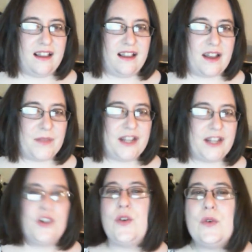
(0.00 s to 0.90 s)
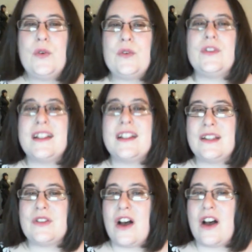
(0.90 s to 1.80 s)
I'm like, cool, that
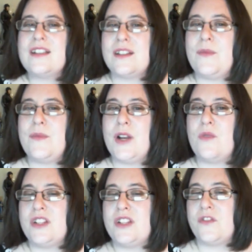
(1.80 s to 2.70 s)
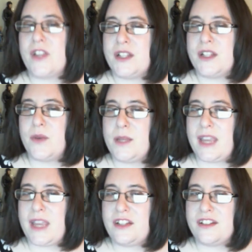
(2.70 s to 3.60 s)
sounds awesome, and it was for like 20
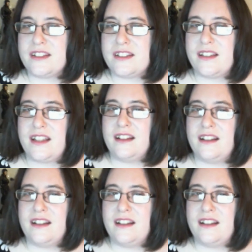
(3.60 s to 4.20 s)
pages, and then